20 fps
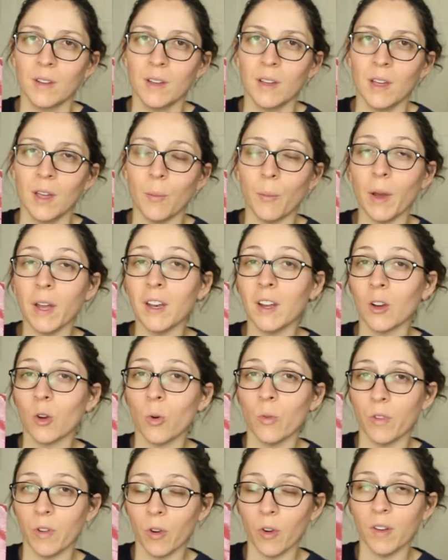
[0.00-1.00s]
It might not
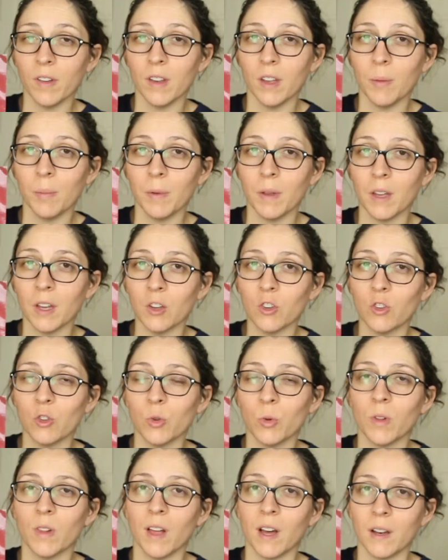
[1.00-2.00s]
go very deep
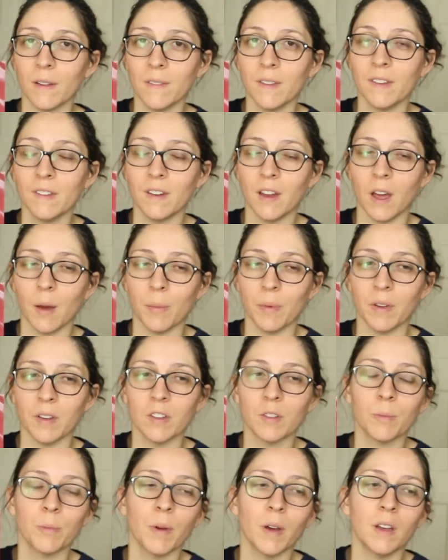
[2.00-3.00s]
into a lot of these
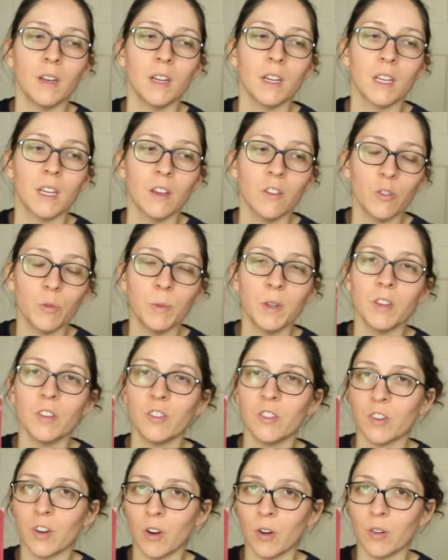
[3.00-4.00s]
topics, but it gives me a
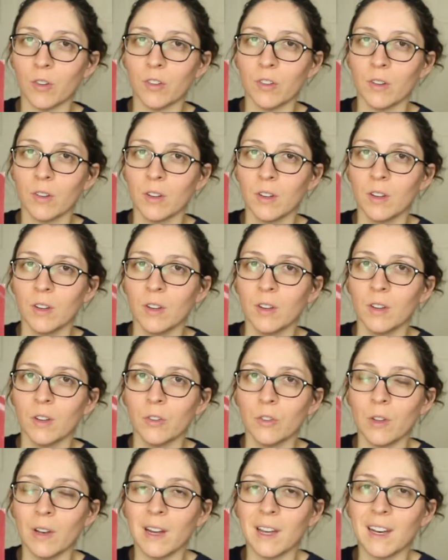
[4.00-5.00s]
start
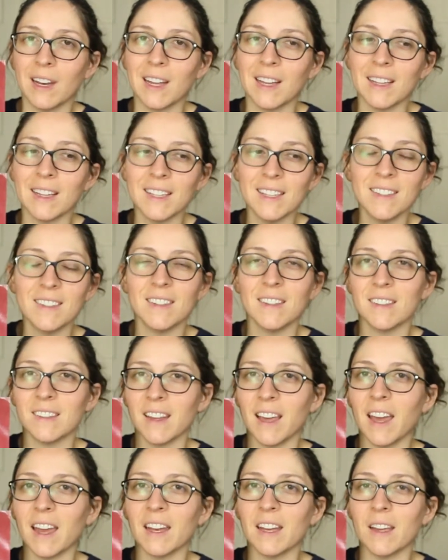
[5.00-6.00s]
so that I can at least
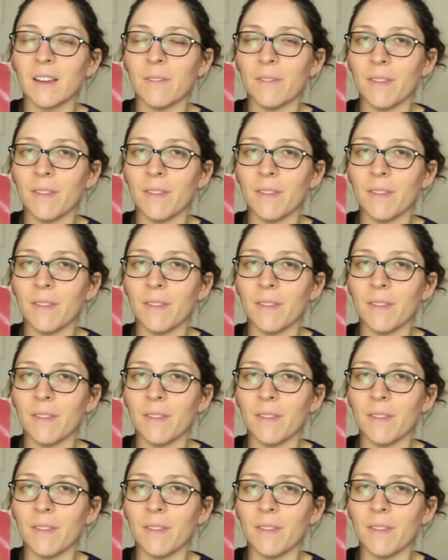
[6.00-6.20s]
decide if